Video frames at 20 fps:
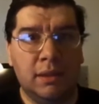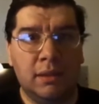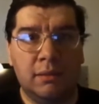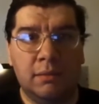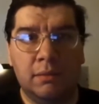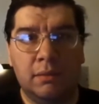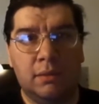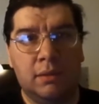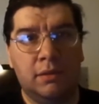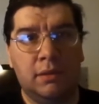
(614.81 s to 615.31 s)

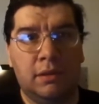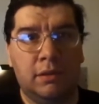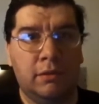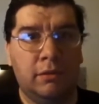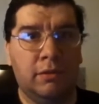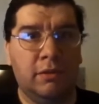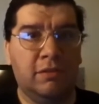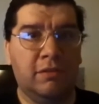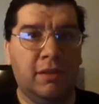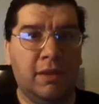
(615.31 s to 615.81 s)
Yeah,
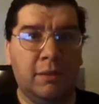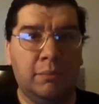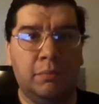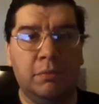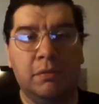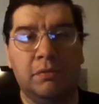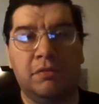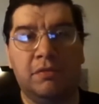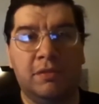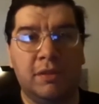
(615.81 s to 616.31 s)
another
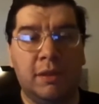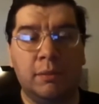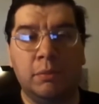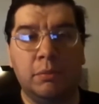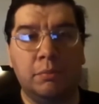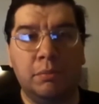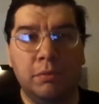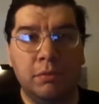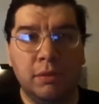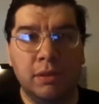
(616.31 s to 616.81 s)
example of
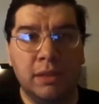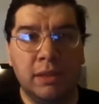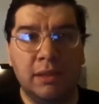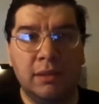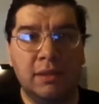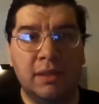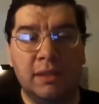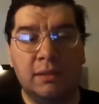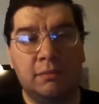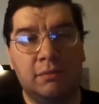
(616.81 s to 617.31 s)

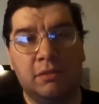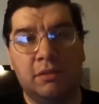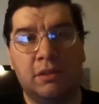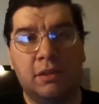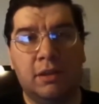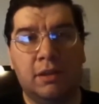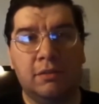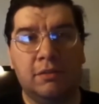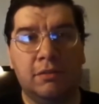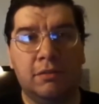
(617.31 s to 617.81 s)
cyberbullying that
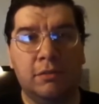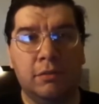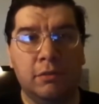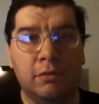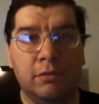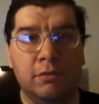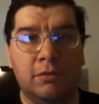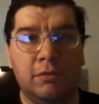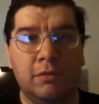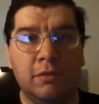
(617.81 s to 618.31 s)
causes
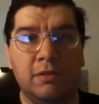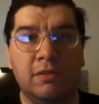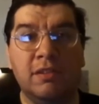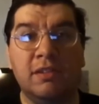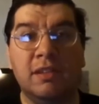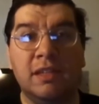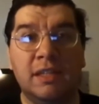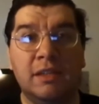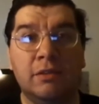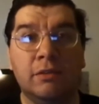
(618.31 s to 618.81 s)
her to
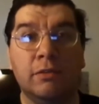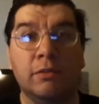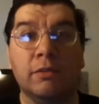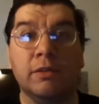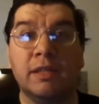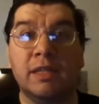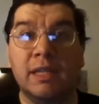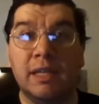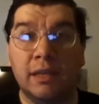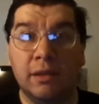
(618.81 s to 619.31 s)
delete
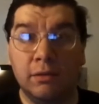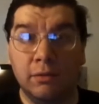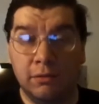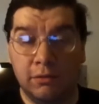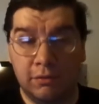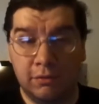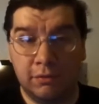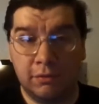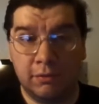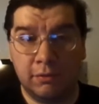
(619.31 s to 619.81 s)
her
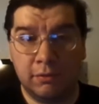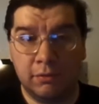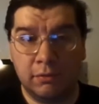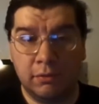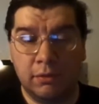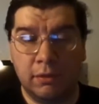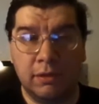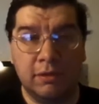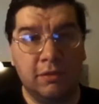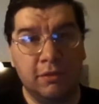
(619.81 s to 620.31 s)
account,
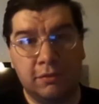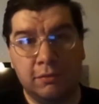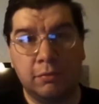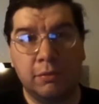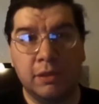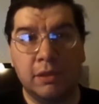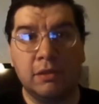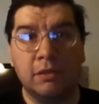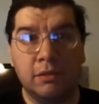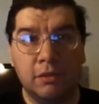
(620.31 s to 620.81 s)
or at
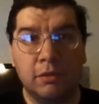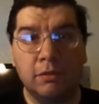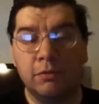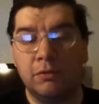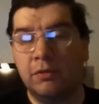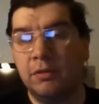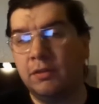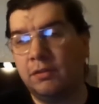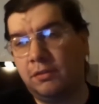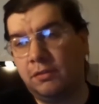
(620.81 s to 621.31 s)
this rate,
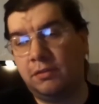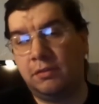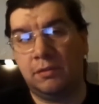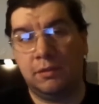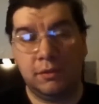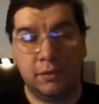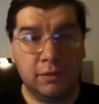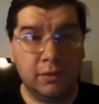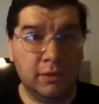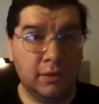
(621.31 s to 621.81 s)
close it.
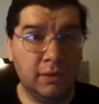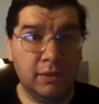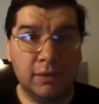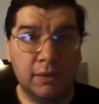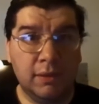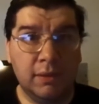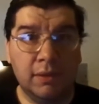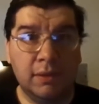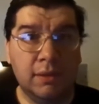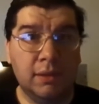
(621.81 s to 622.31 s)

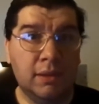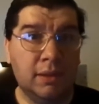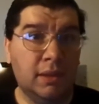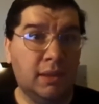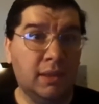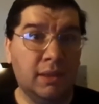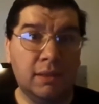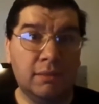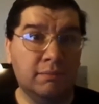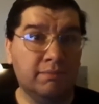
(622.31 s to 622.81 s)

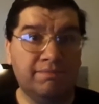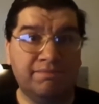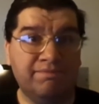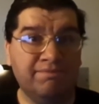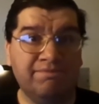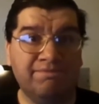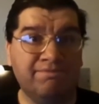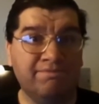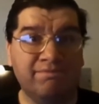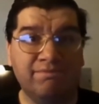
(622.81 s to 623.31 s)
And
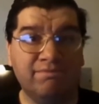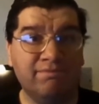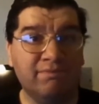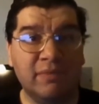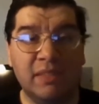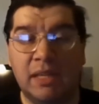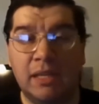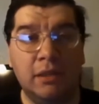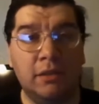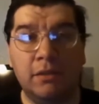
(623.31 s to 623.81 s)

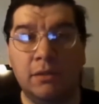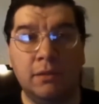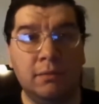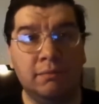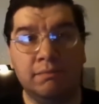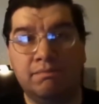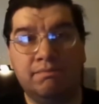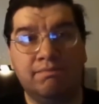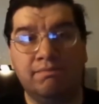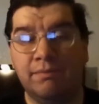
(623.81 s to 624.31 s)
I
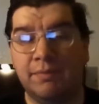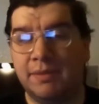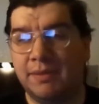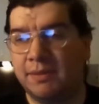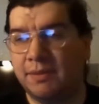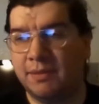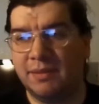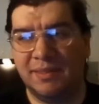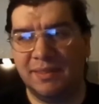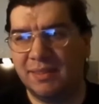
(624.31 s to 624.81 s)
know,
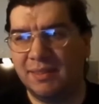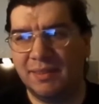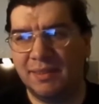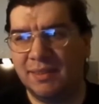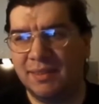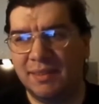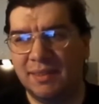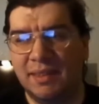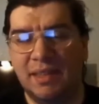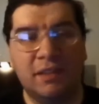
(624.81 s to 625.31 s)

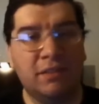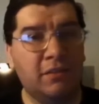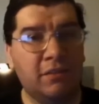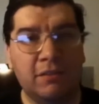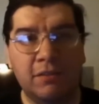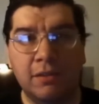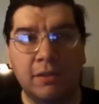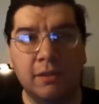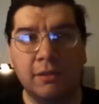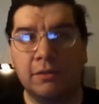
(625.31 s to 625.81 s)
that
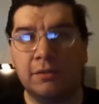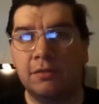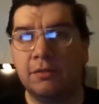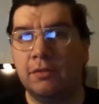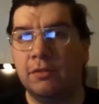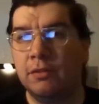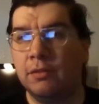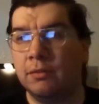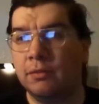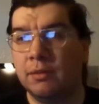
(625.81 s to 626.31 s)

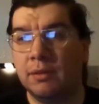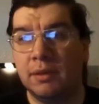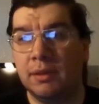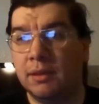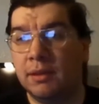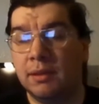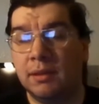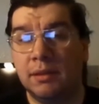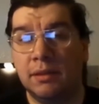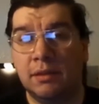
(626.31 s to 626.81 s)
sucks too.
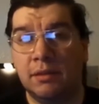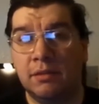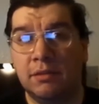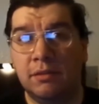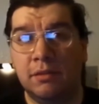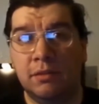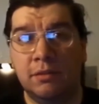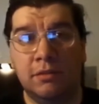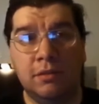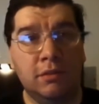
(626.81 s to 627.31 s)

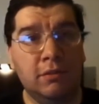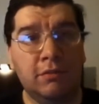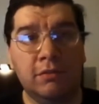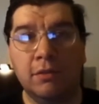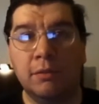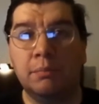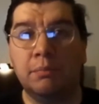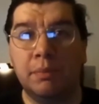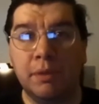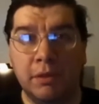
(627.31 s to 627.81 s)
She
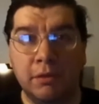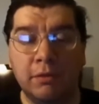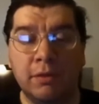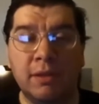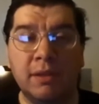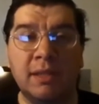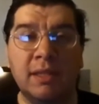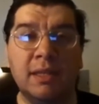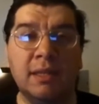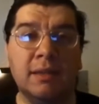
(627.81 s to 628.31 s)
deserved
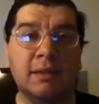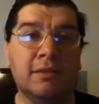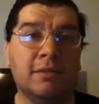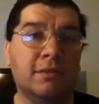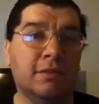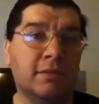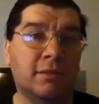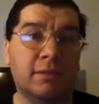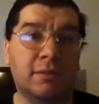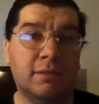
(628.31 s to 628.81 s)
better than
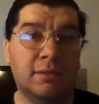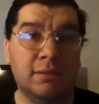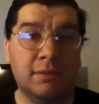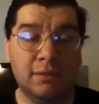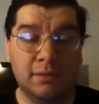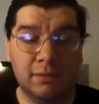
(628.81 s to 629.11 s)
that.